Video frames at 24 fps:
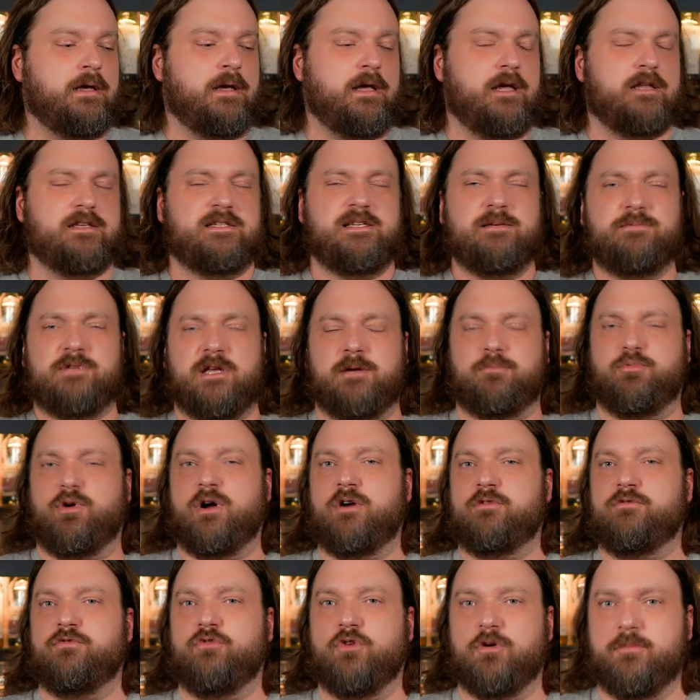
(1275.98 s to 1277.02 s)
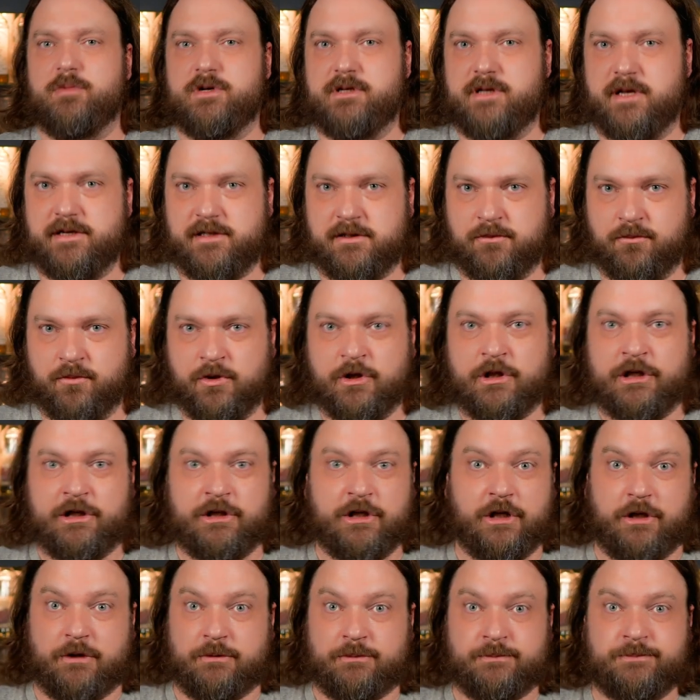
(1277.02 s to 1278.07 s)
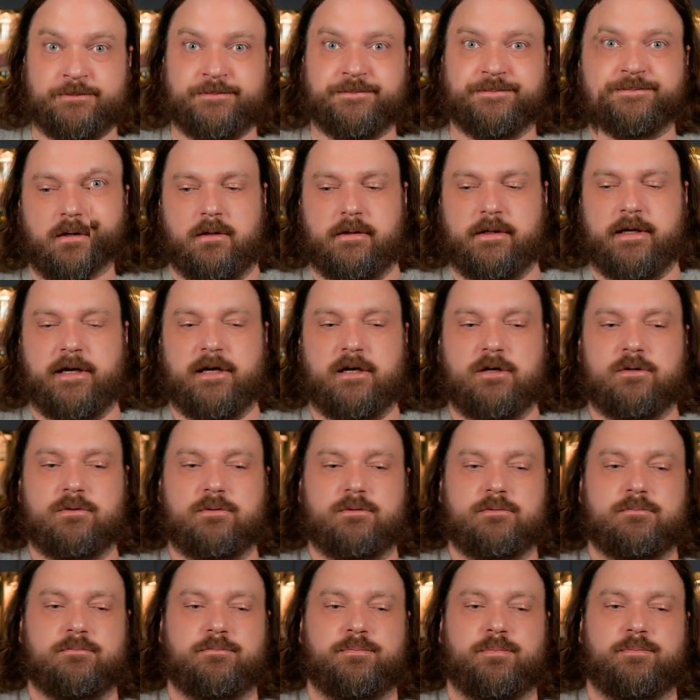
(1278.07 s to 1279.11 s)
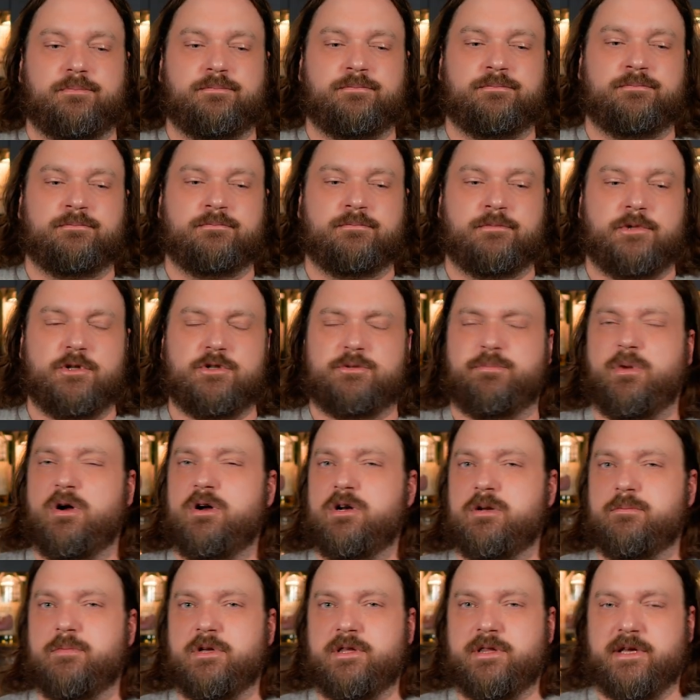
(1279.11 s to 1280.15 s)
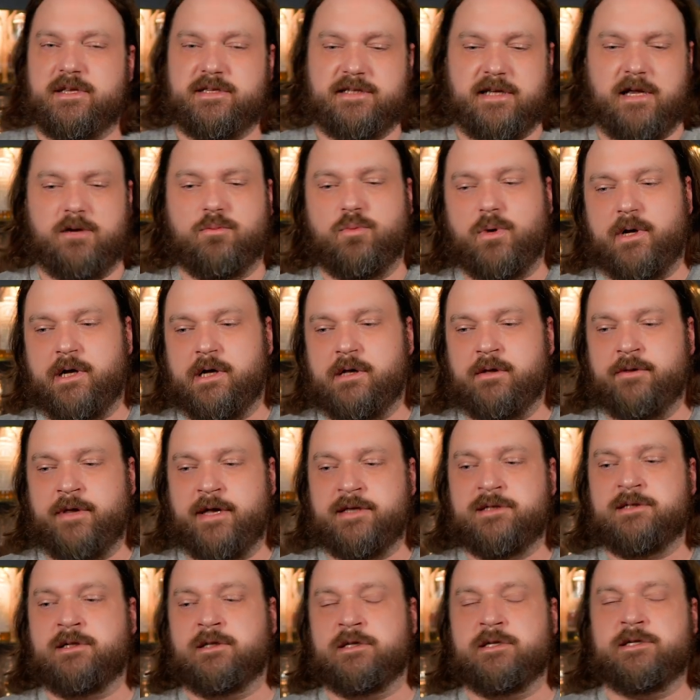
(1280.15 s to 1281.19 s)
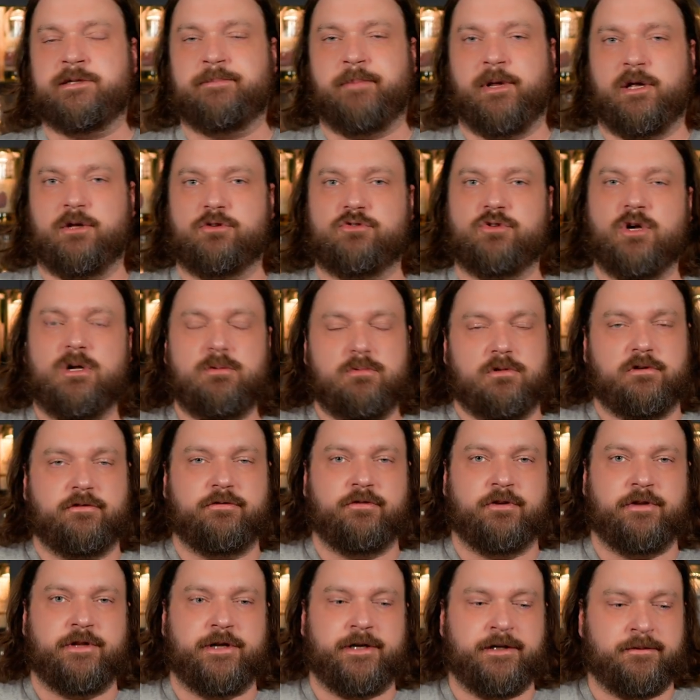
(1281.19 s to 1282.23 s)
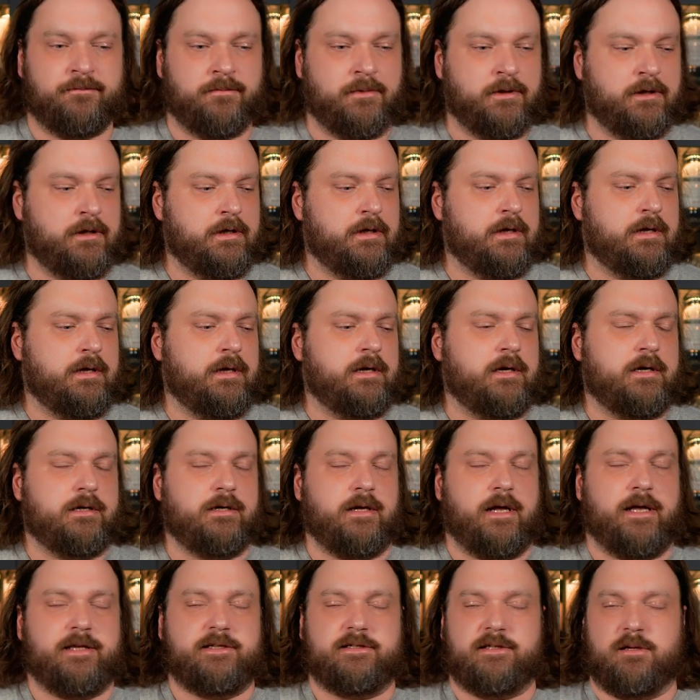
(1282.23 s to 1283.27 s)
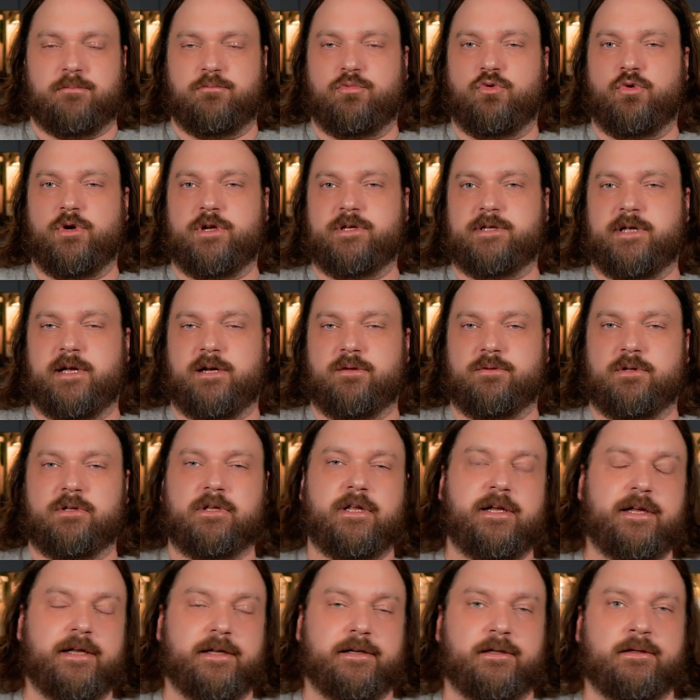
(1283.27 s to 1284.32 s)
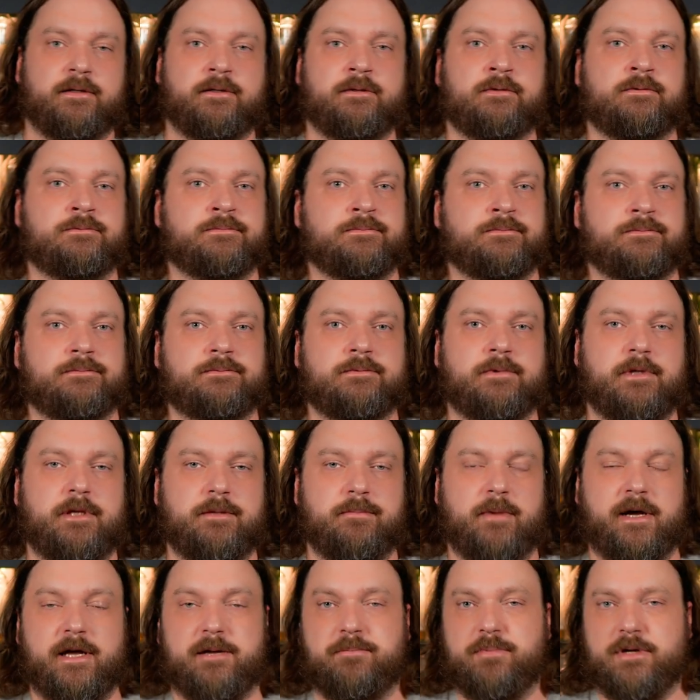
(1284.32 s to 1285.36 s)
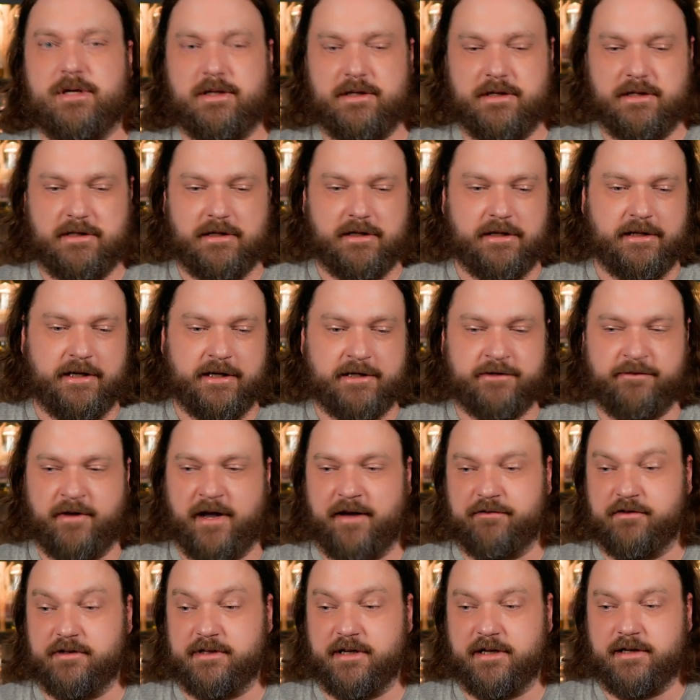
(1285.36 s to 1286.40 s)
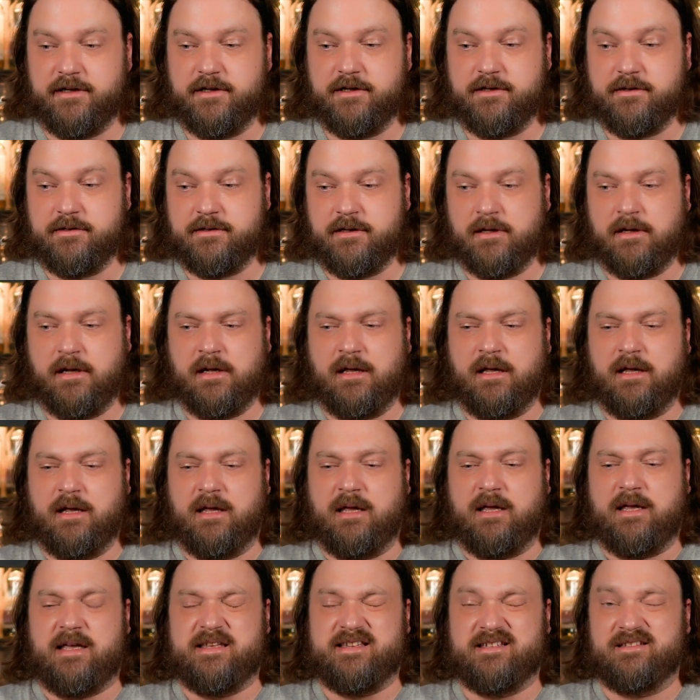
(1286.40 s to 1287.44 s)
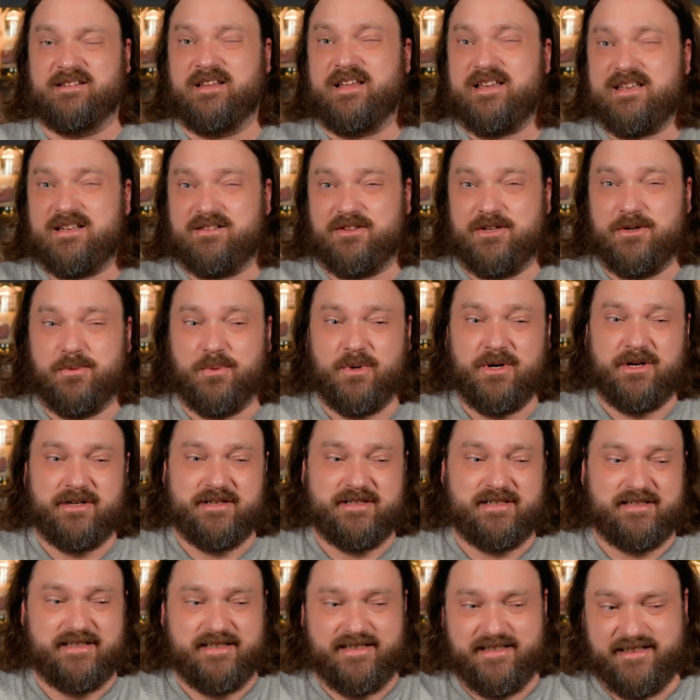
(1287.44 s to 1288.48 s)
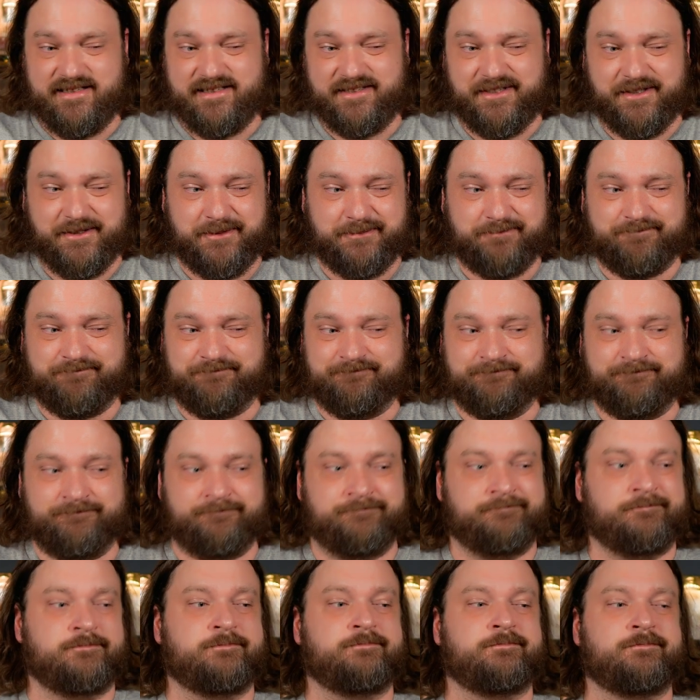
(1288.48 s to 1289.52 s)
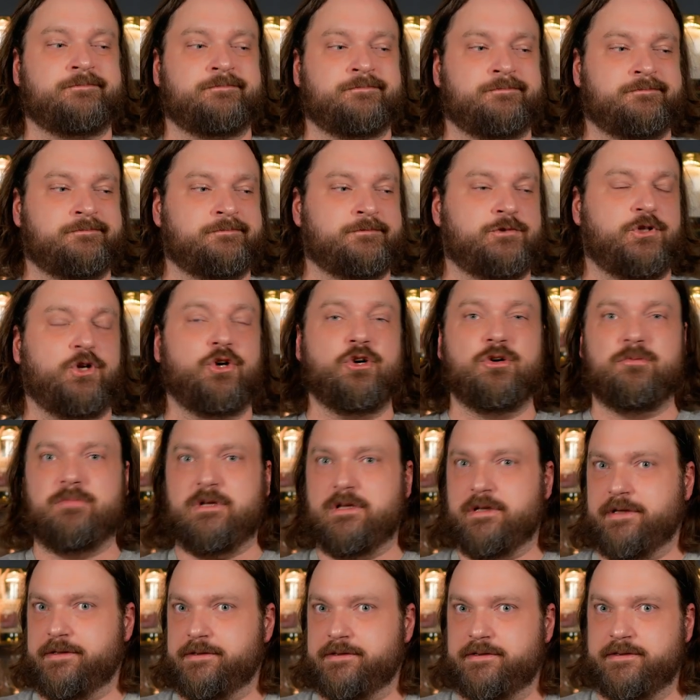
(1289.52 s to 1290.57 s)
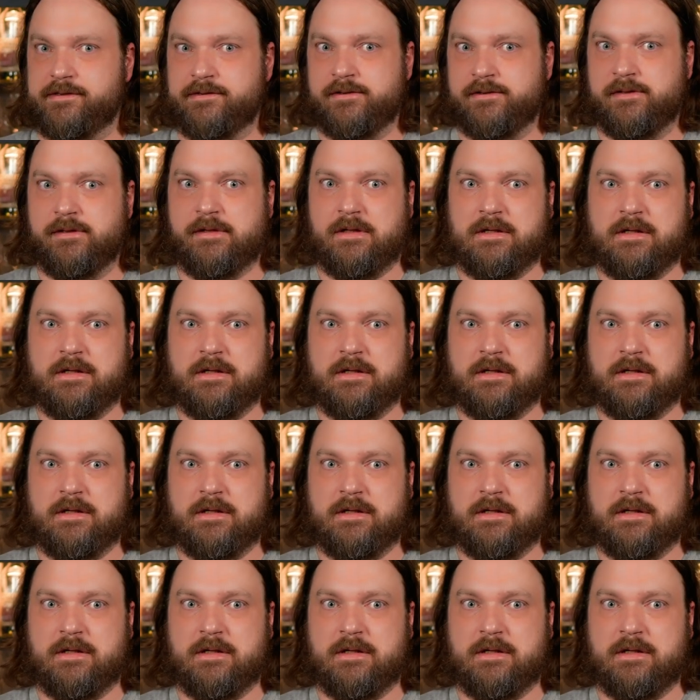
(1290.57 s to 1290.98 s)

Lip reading: And it seems like Brown-Forman doesn't really know. Now, there's part of me that said, well, that's going to spell trouble for them at some point down the line. In my opinion, in the next 5 to 10 years, it's likely we're going to see some turbulence